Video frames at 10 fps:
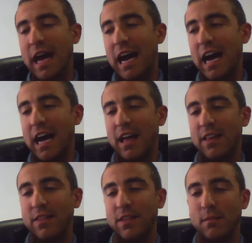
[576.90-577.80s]

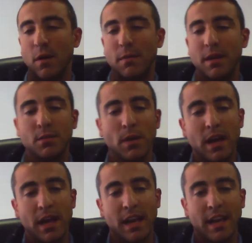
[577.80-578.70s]
and the moment
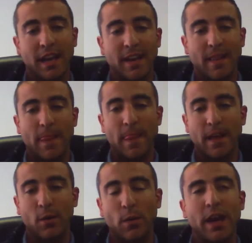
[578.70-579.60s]
when
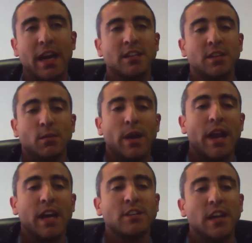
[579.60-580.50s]
we
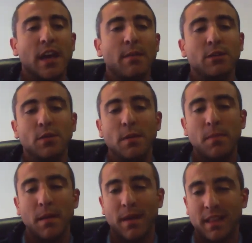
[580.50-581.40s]
are actually able to
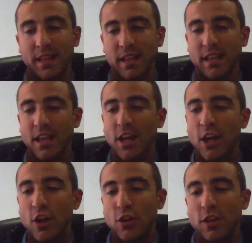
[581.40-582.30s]
implement it.
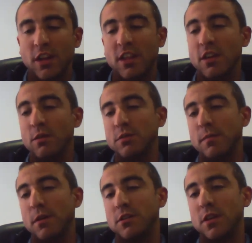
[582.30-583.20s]
So this is a good
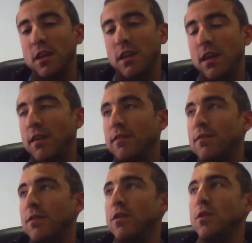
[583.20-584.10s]
opportunity if
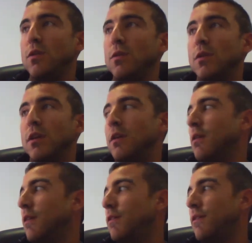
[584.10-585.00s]
you
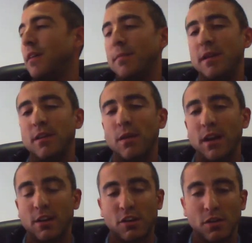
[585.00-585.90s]
know of a
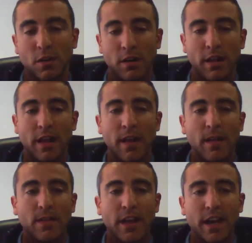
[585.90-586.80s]
particular store
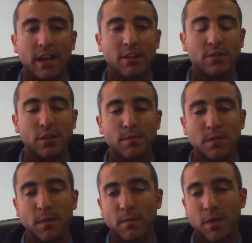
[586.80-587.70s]
that has a
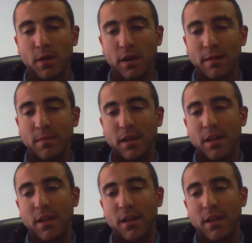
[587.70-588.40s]
dropshipping program,